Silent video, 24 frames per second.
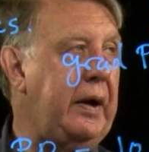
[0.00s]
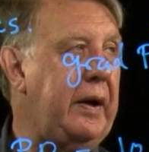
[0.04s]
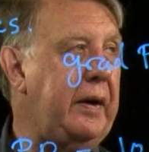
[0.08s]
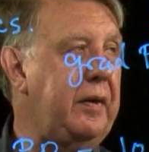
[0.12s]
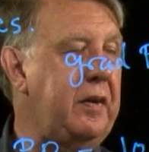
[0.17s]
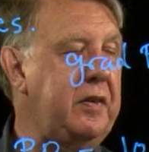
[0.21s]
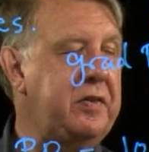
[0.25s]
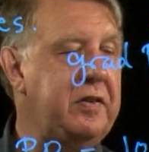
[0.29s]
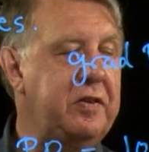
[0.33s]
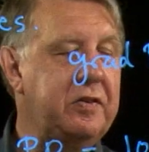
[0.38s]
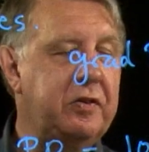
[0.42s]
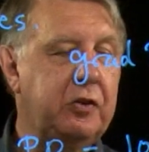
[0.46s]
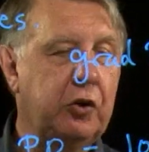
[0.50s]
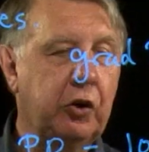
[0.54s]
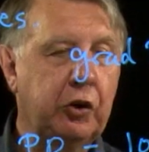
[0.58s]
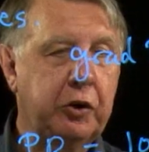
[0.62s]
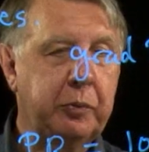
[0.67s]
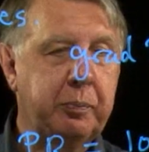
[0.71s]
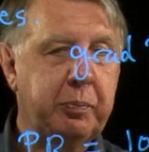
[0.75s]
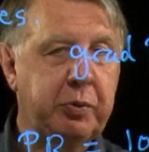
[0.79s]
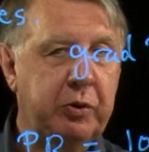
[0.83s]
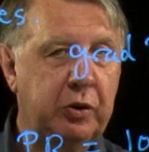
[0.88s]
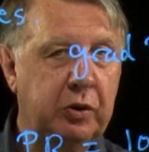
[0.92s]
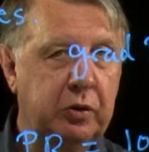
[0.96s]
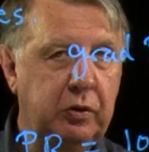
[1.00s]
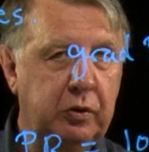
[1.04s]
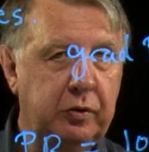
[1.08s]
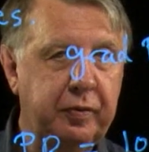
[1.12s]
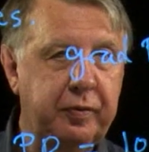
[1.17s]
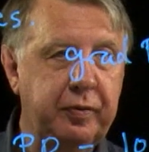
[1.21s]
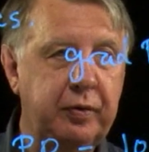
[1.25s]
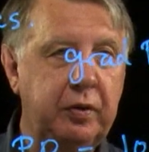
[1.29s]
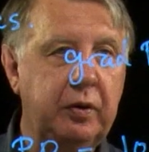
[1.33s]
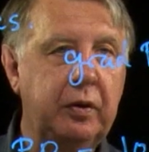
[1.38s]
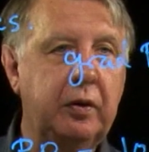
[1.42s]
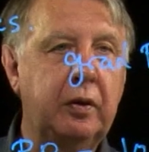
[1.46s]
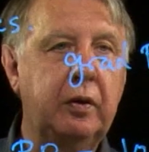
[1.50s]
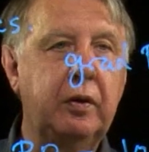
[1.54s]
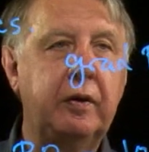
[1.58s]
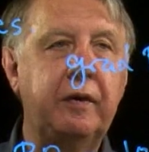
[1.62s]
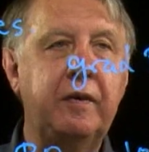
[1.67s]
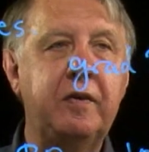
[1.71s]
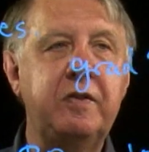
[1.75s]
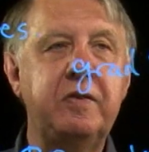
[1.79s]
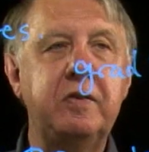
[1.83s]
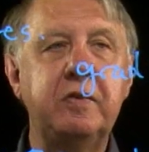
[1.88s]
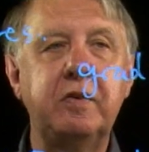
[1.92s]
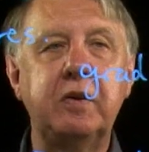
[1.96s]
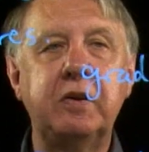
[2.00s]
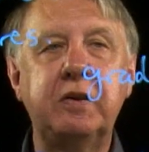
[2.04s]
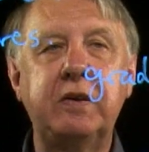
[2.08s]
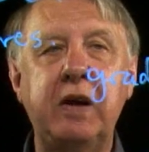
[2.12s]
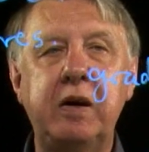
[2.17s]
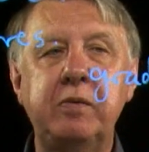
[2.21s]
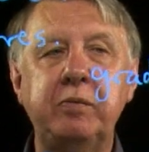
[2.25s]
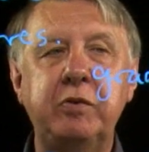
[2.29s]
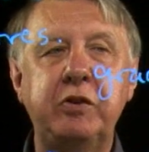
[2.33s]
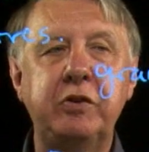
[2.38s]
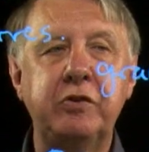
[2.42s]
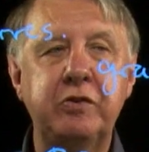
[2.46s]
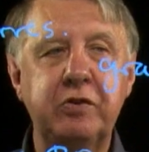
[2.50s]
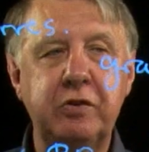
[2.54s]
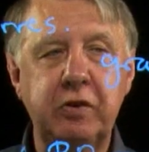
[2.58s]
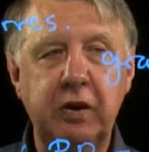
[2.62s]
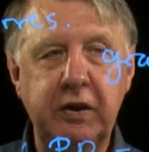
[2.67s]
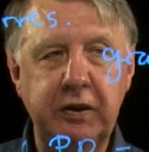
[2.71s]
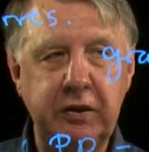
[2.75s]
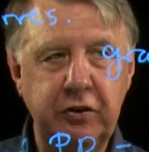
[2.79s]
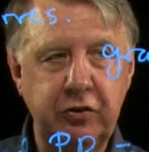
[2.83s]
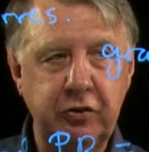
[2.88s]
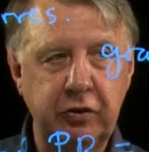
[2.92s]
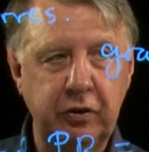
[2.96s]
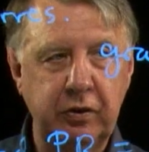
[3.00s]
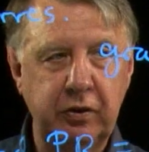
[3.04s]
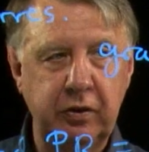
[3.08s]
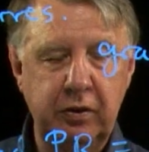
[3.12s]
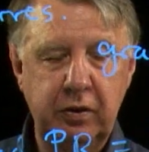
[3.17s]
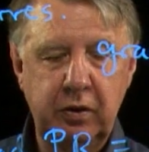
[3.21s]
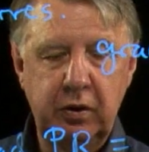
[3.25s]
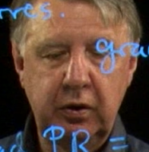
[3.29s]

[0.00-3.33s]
this is not a proof, this is a demonstration.